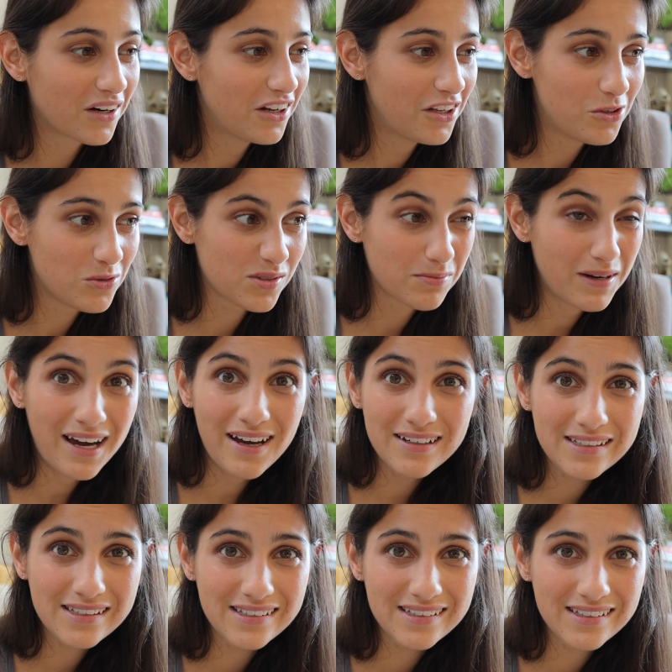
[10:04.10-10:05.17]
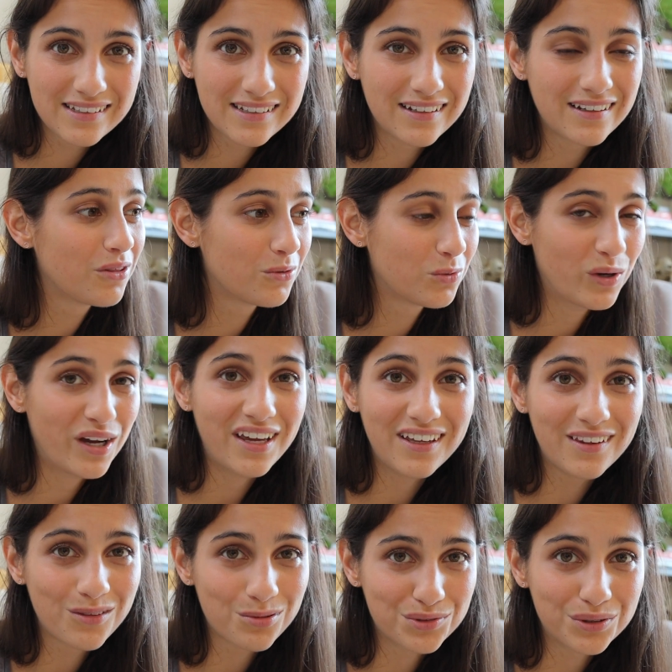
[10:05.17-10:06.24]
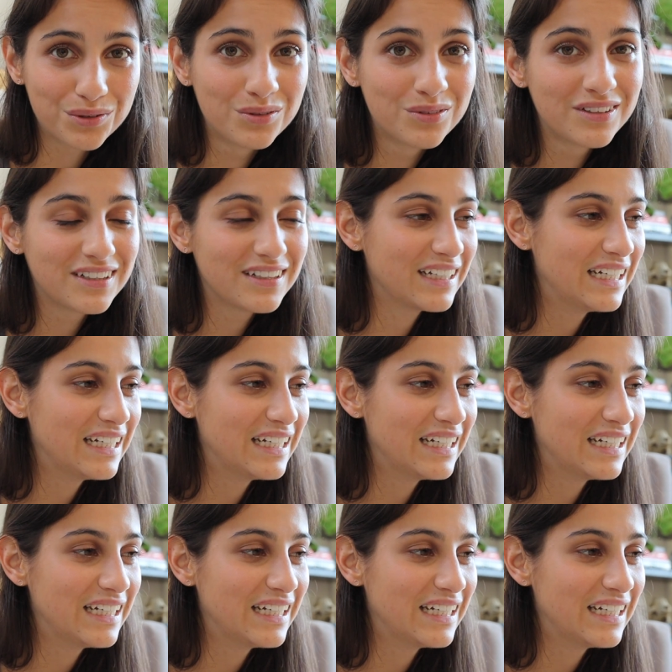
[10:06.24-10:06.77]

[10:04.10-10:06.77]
We're gonna use masks all the way through